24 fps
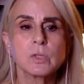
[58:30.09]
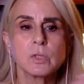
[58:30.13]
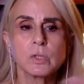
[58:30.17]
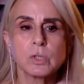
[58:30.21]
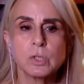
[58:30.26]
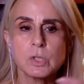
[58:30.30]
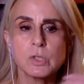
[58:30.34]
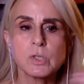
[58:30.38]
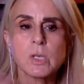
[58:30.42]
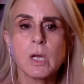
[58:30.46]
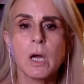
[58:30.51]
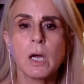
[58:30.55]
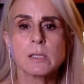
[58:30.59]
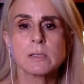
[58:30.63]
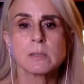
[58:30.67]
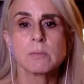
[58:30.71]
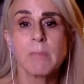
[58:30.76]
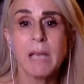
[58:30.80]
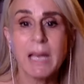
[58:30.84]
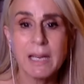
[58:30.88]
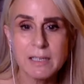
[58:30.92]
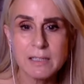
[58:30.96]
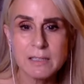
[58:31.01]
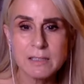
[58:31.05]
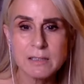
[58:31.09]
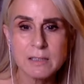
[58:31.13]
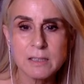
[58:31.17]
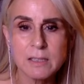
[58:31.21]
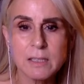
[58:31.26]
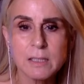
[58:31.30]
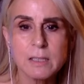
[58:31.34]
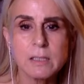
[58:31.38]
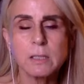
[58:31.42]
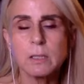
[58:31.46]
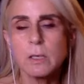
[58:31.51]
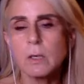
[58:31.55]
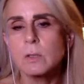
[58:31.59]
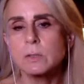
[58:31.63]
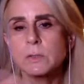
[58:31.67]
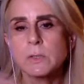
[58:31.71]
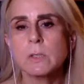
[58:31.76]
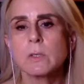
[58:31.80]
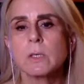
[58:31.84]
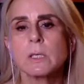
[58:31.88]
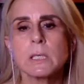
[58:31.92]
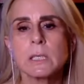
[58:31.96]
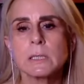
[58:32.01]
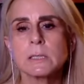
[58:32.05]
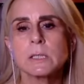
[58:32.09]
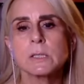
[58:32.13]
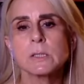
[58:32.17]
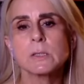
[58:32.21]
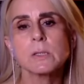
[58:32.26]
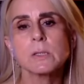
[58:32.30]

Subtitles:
to just cosmetically, you know, so